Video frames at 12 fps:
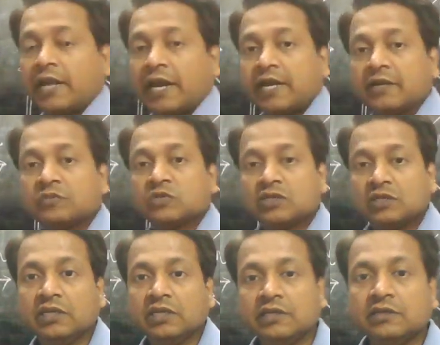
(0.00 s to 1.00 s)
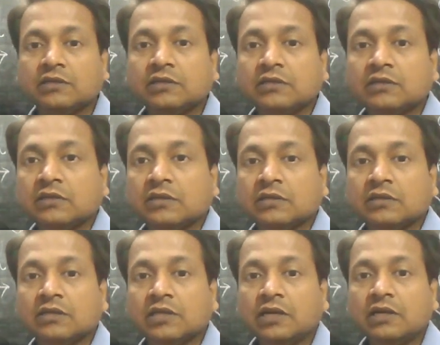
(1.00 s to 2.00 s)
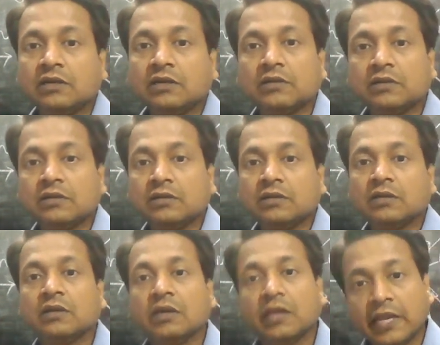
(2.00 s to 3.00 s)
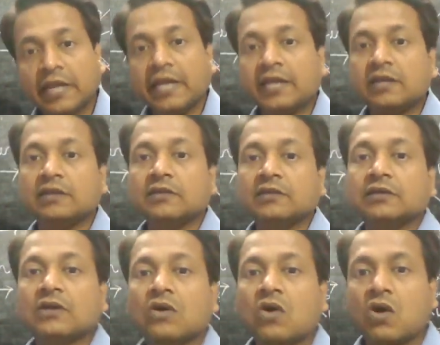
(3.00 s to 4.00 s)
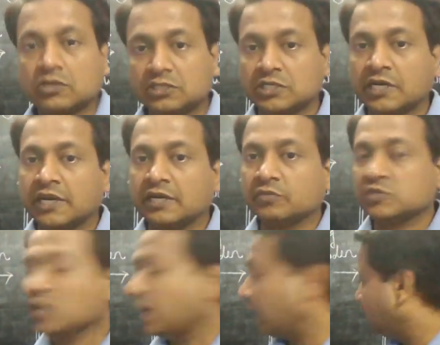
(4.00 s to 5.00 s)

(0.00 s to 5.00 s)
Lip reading: atoms need the 8 oxygen atoms, and